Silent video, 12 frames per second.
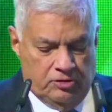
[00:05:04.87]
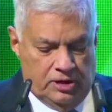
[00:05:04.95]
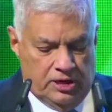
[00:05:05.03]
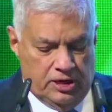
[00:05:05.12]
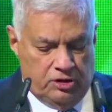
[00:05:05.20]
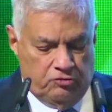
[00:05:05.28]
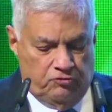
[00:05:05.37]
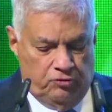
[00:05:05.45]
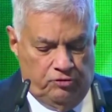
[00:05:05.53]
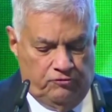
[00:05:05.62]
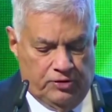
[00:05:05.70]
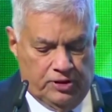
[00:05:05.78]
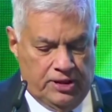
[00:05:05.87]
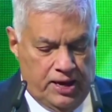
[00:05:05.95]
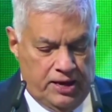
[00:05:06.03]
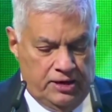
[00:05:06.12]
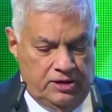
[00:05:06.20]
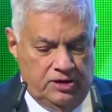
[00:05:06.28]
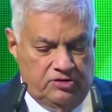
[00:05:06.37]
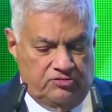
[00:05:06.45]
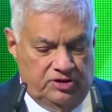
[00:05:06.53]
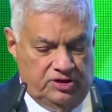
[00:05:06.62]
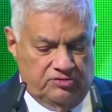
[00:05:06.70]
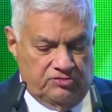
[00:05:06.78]
trillion to fulfill their
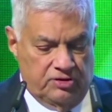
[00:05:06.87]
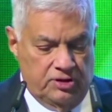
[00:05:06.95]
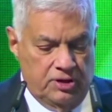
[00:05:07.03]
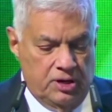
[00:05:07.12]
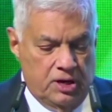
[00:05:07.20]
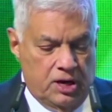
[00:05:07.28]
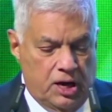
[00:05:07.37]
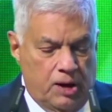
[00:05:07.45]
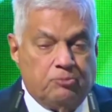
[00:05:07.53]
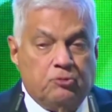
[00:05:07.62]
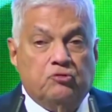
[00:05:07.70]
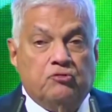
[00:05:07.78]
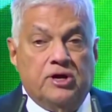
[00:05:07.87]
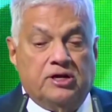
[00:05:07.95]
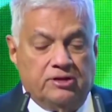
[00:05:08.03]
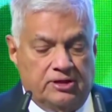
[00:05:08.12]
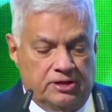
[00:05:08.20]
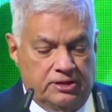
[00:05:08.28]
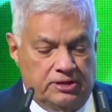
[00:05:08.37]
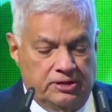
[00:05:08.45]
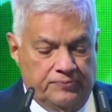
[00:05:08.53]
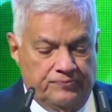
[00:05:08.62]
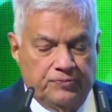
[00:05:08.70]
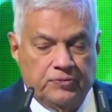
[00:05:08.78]
NDCs up to 2030.
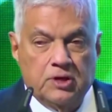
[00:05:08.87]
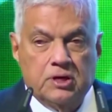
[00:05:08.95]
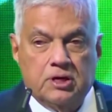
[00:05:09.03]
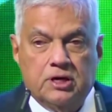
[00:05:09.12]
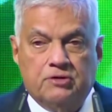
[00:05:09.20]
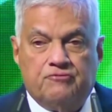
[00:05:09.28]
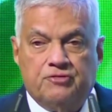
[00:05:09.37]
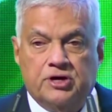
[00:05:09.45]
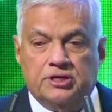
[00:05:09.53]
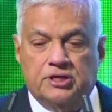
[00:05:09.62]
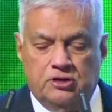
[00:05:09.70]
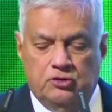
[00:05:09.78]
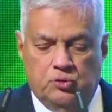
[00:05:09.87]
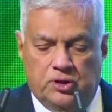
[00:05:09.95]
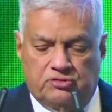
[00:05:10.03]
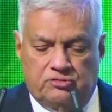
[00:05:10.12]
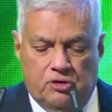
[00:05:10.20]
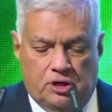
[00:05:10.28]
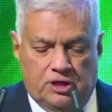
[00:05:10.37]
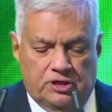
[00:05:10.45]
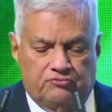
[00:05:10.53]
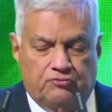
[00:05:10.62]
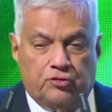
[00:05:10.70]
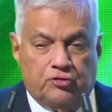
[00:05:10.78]
A further US
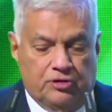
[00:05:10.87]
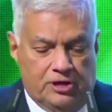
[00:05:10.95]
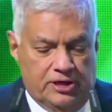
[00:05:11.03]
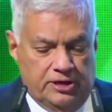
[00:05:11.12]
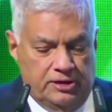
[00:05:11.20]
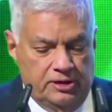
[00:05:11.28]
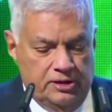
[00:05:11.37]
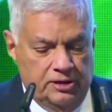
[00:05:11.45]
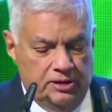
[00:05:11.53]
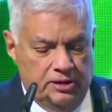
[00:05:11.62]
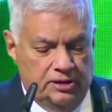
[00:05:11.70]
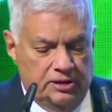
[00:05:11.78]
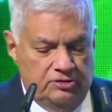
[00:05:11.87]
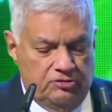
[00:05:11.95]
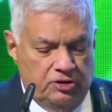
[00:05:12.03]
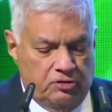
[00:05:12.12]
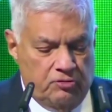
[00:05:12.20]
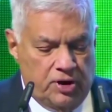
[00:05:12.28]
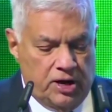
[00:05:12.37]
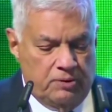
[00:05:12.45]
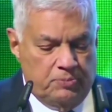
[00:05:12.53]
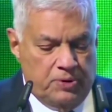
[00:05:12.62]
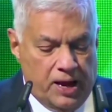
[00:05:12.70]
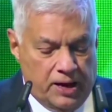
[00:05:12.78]
dollars 4 trillion is required
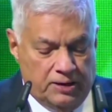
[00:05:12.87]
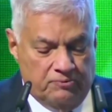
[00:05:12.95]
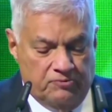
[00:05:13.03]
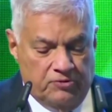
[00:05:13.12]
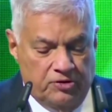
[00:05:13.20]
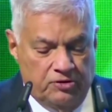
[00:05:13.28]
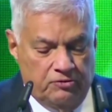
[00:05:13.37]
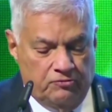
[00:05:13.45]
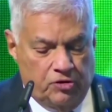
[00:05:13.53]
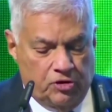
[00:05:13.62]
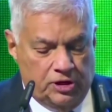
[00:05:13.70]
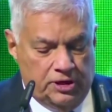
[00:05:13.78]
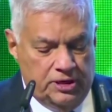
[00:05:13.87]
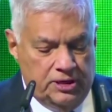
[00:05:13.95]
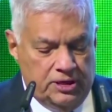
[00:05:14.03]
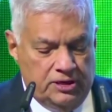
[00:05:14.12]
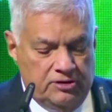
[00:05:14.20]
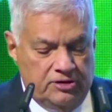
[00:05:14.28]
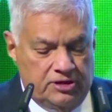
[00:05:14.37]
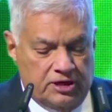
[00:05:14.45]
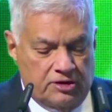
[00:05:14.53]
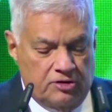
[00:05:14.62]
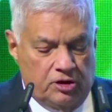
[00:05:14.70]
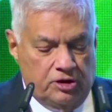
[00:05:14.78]
per annum for clean energy
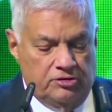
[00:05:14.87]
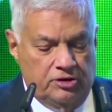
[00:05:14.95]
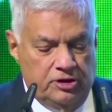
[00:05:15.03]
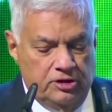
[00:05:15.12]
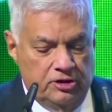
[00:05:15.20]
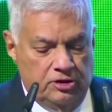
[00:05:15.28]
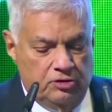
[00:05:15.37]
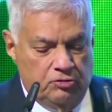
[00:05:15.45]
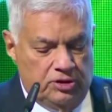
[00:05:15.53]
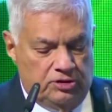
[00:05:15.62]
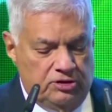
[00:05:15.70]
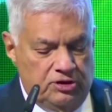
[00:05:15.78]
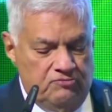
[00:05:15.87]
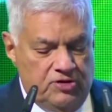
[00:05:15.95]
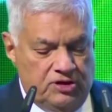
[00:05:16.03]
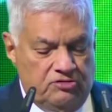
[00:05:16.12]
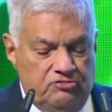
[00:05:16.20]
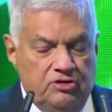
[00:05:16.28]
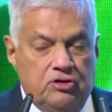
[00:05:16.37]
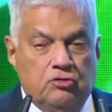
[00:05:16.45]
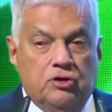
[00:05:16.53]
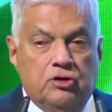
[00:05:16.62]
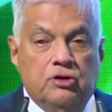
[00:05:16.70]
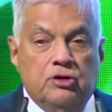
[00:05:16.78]
technology to achieve net
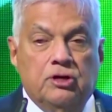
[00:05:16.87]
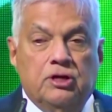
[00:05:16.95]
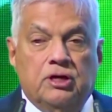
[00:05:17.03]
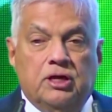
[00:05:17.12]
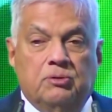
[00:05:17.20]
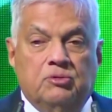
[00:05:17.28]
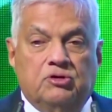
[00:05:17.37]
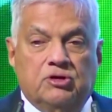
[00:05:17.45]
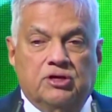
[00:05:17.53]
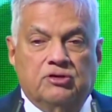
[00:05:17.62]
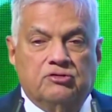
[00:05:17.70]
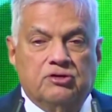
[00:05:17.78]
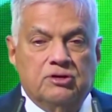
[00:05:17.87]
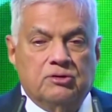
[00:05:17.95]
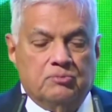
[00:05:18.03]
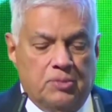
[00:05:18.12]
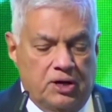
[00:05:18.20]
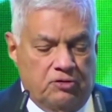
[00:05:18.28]
zero emissions by